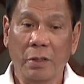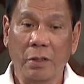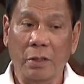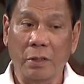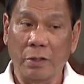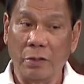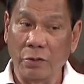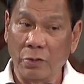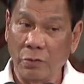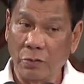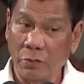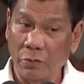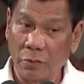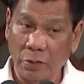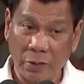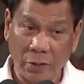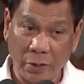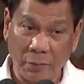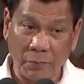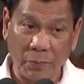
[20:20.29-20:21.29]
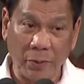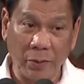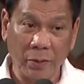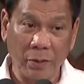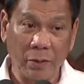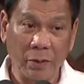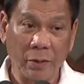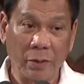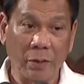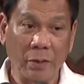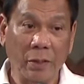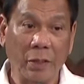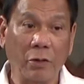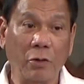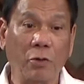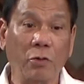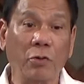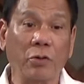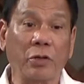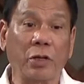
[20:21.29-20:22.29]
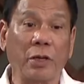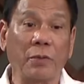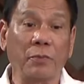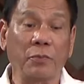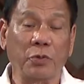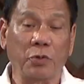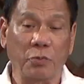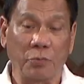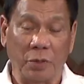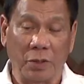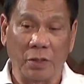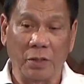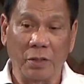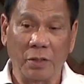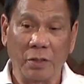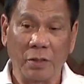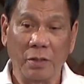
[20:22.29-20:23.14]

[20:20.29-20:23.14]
And you know what happened? They all came to me